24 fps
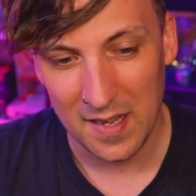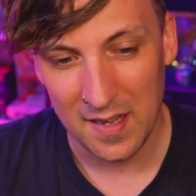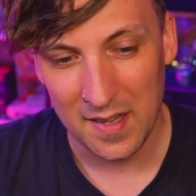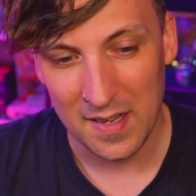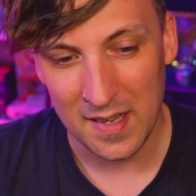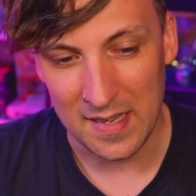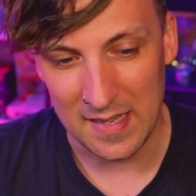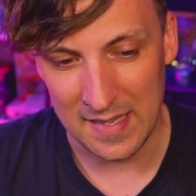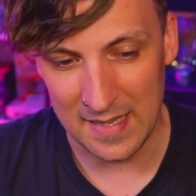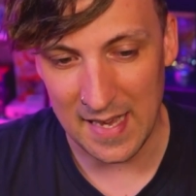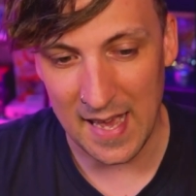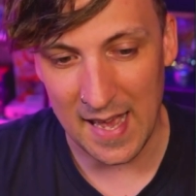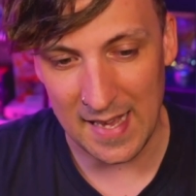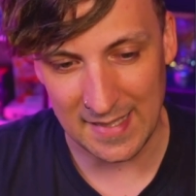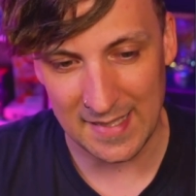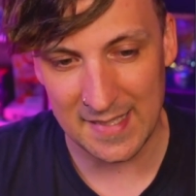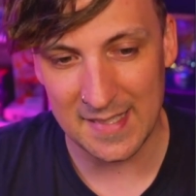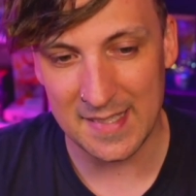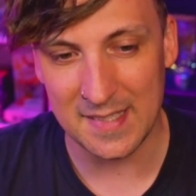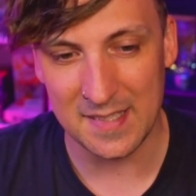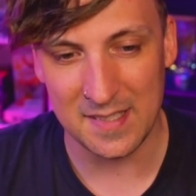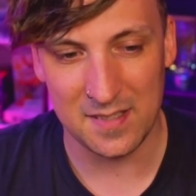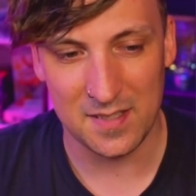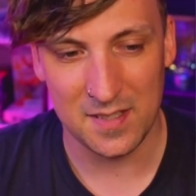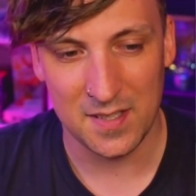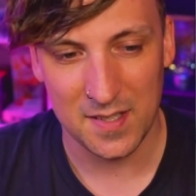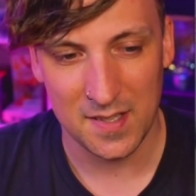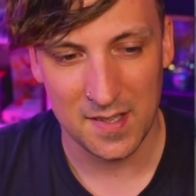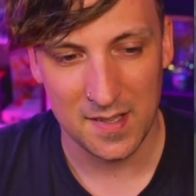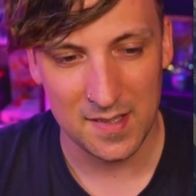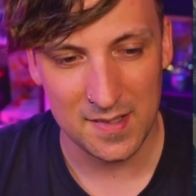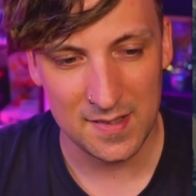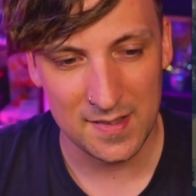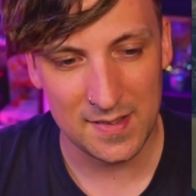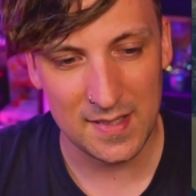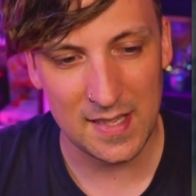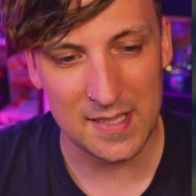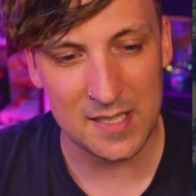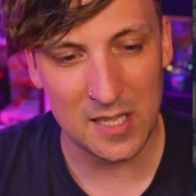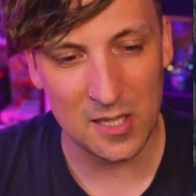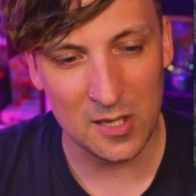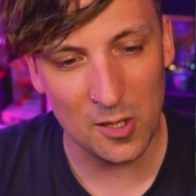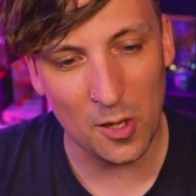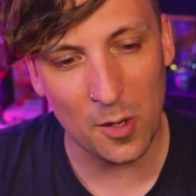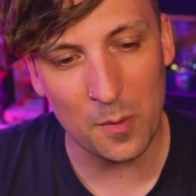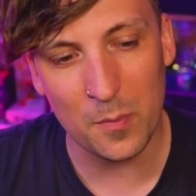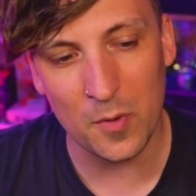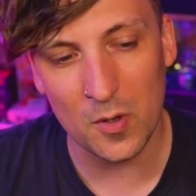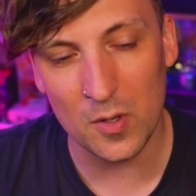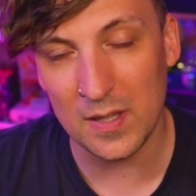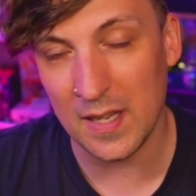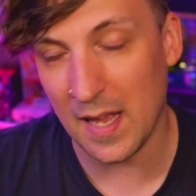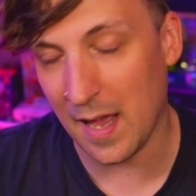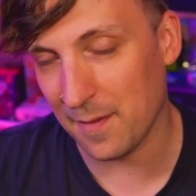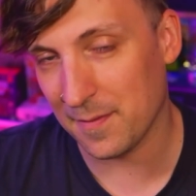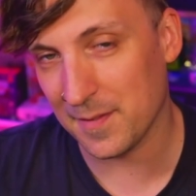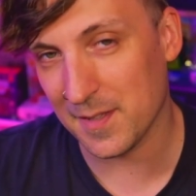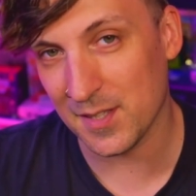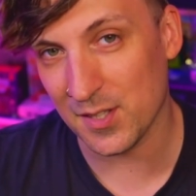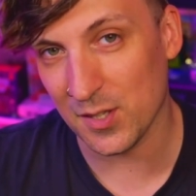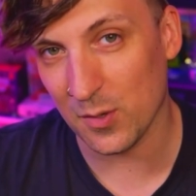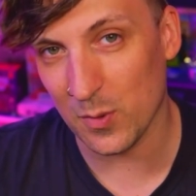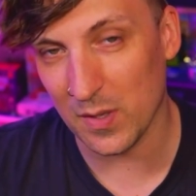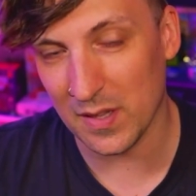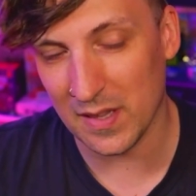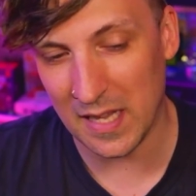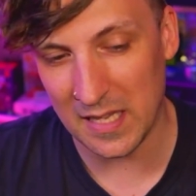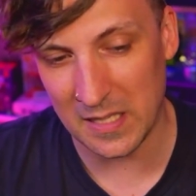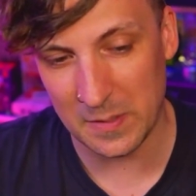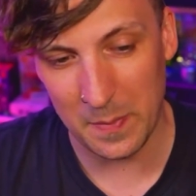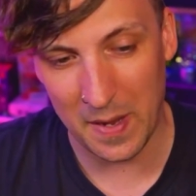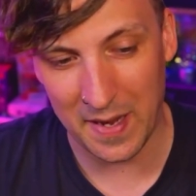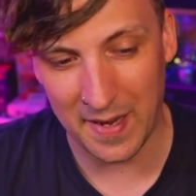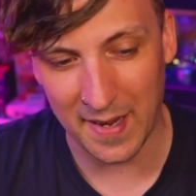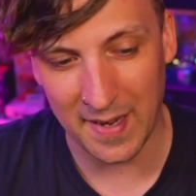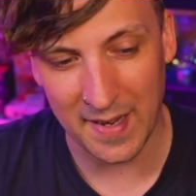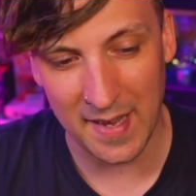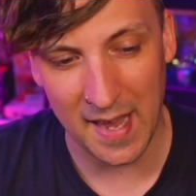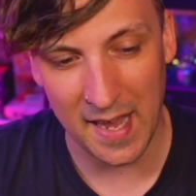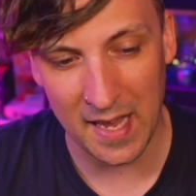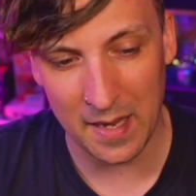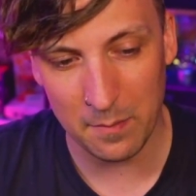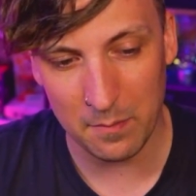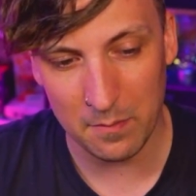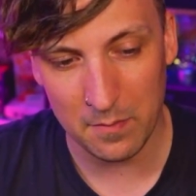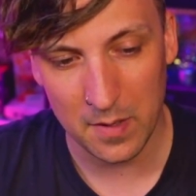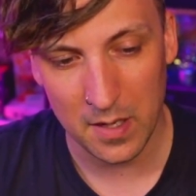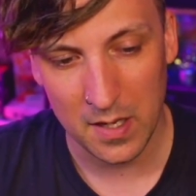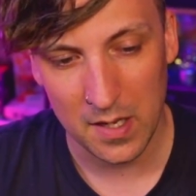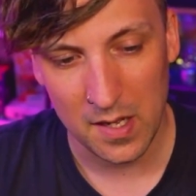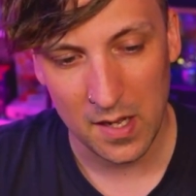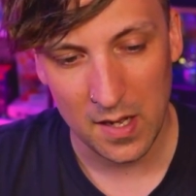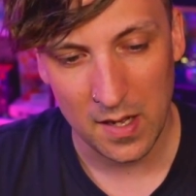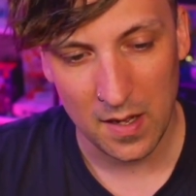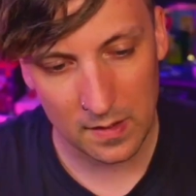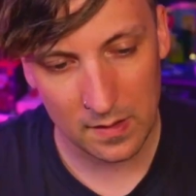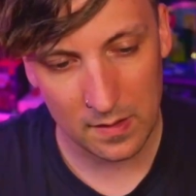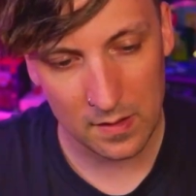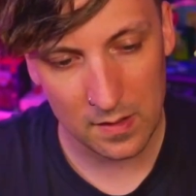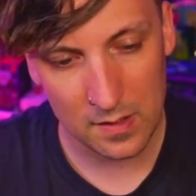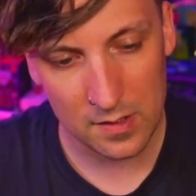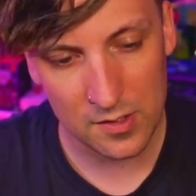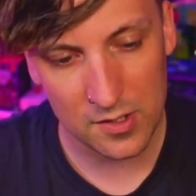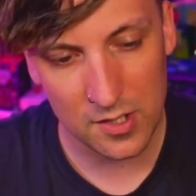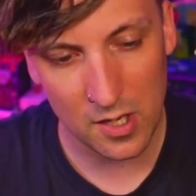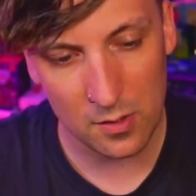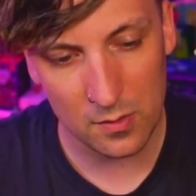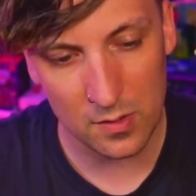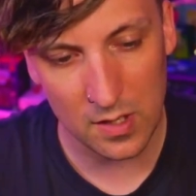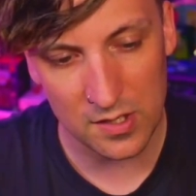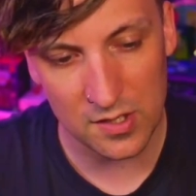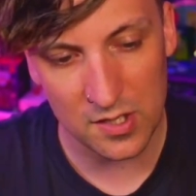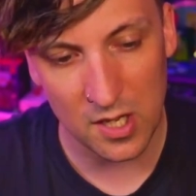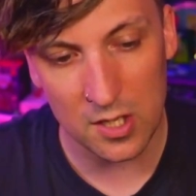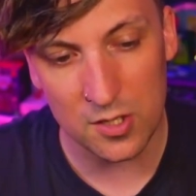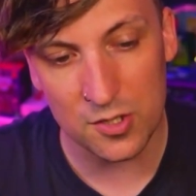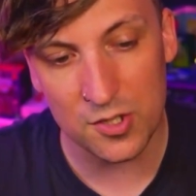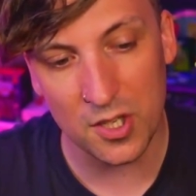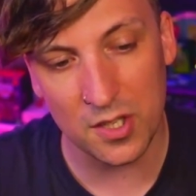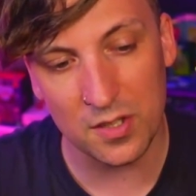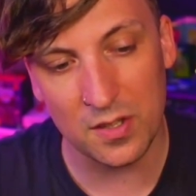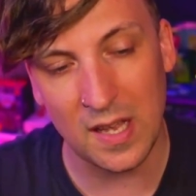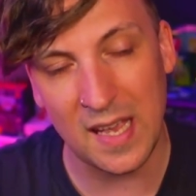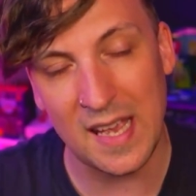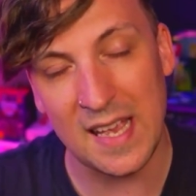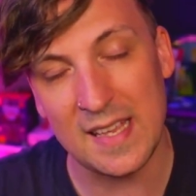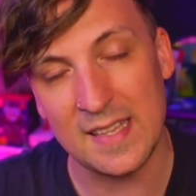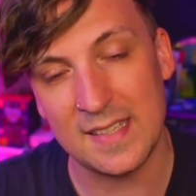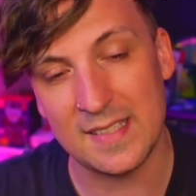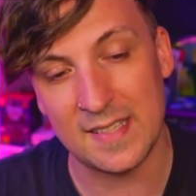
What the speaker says: yes, there's a lot more left to do in Let's Make a Game. So the dungeon is